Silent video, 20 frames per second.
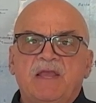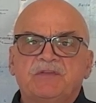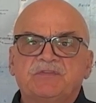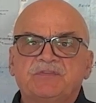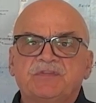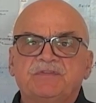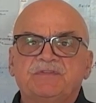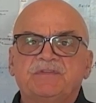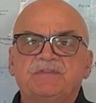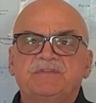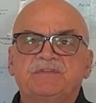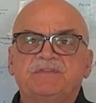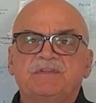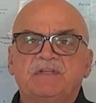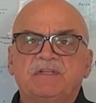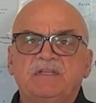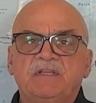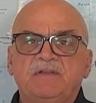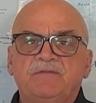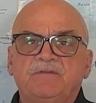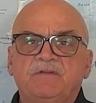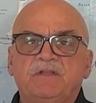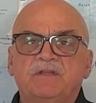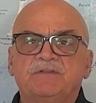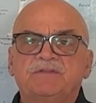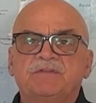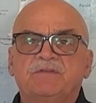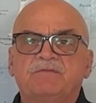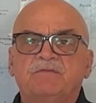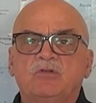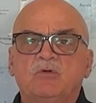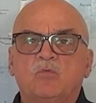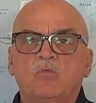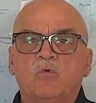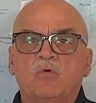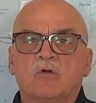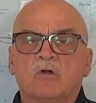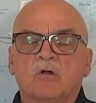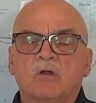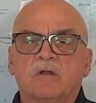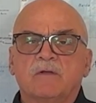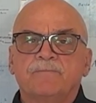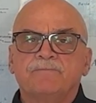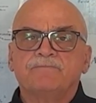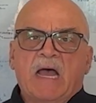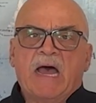essence and significance of your work.